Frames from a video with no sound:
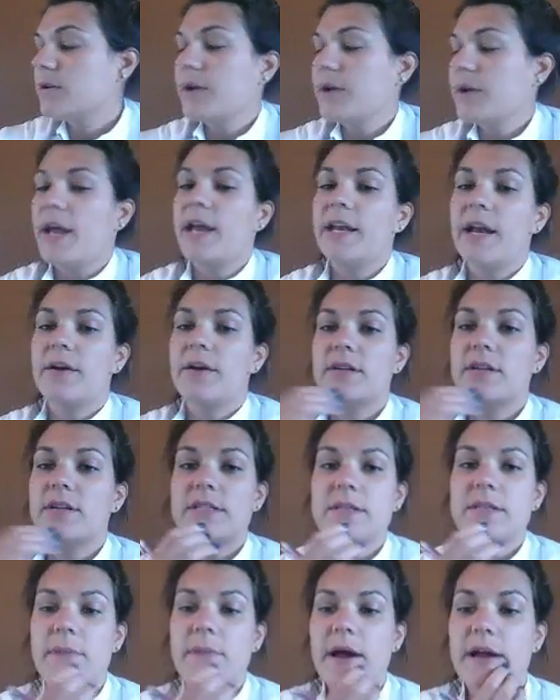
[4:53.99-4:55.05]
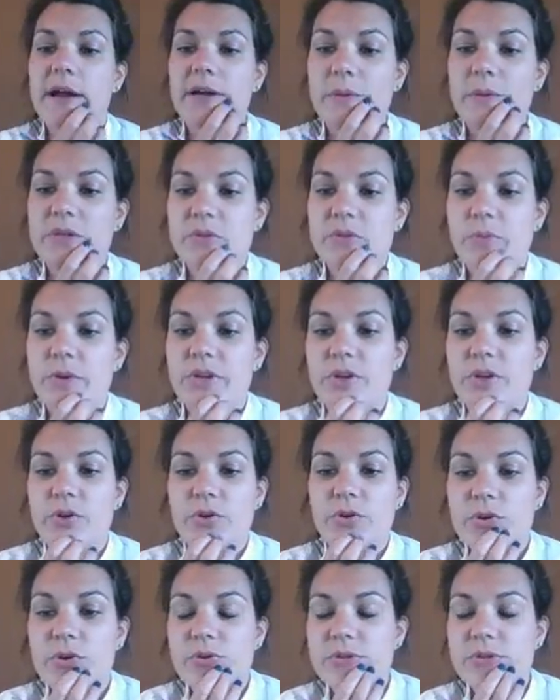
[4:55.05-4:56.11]
Okay, now it doesn't matter which one you
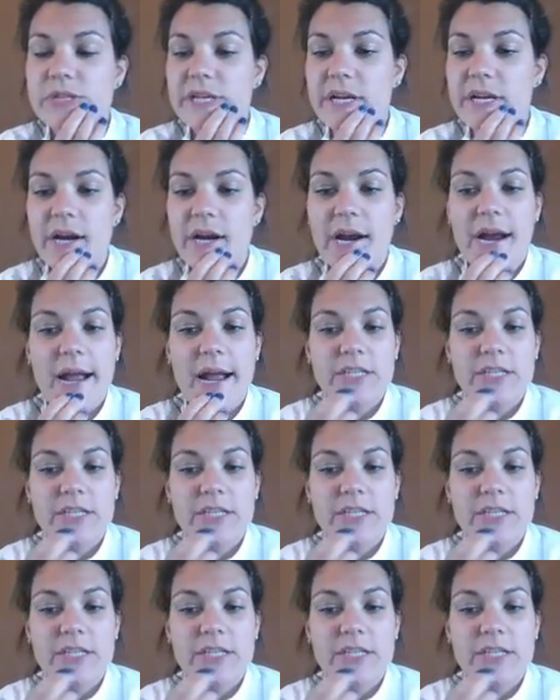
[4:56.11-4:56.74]
use here,